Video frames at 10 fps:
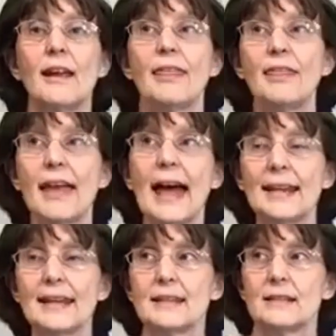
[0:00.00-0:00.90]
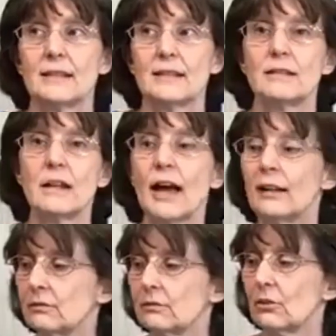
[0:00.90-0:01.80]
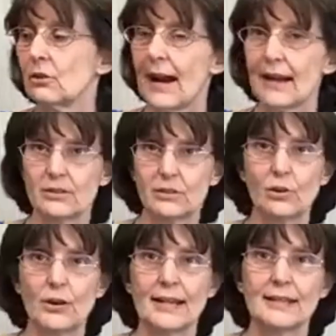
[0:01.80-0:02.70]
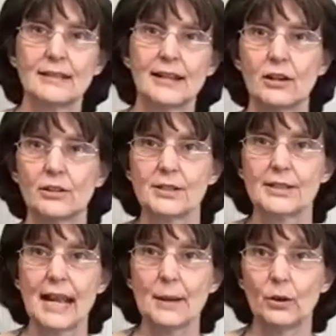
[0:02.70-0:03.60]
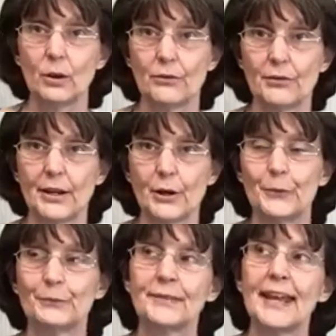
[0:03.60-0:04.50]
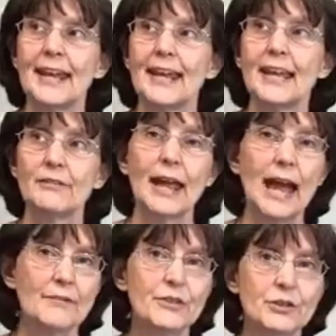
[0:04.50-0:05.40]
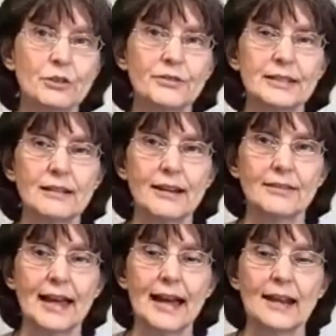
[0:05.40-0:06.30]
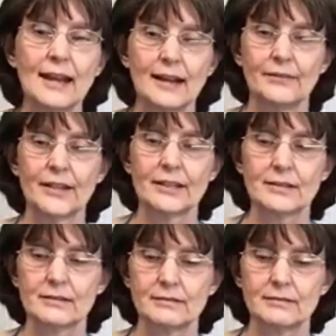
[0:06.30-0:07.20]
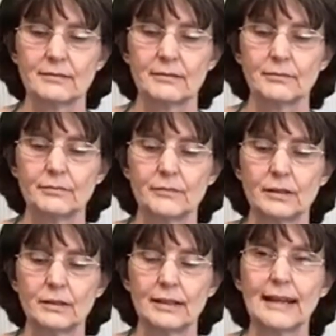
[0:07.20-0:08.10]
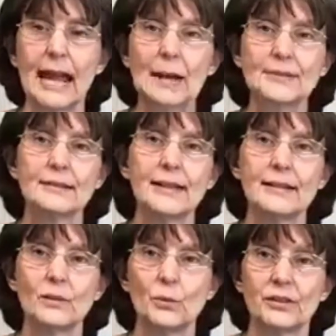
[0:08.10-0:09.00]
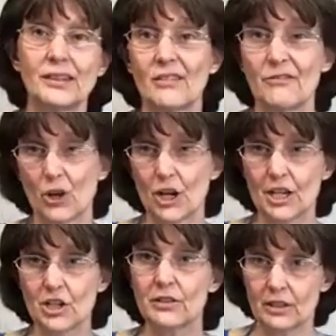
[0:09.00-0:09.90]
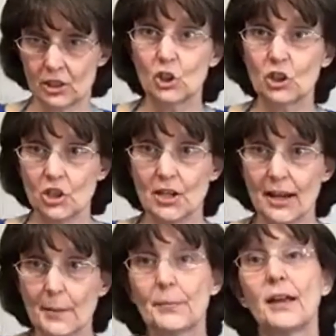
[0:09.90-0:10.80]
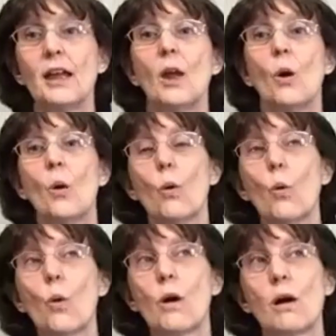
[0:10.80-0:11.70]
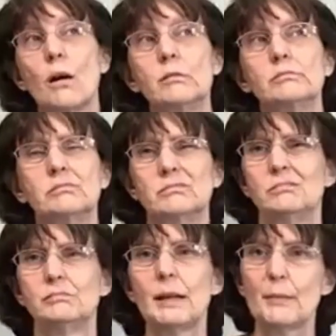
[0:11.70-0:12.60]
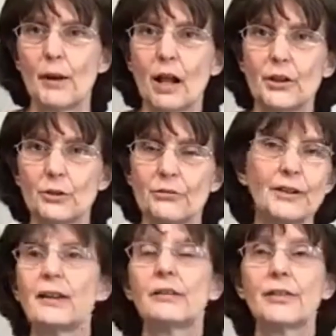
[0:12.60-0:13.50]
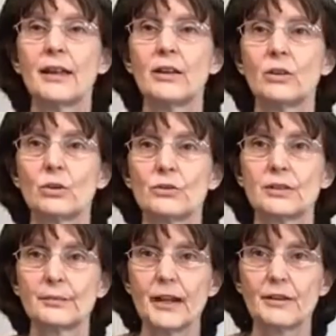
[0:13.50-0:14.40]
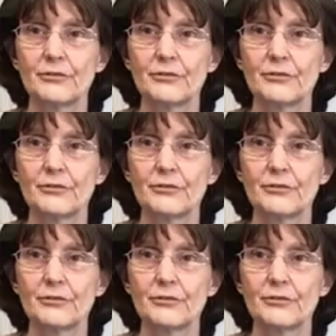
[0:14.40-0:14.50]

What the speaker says: that is not cracked and crazed like our little table over here, if you have a surface like that that's encapsulated with, say, varnish that's in good shape, or maybe polyurethane or some kind of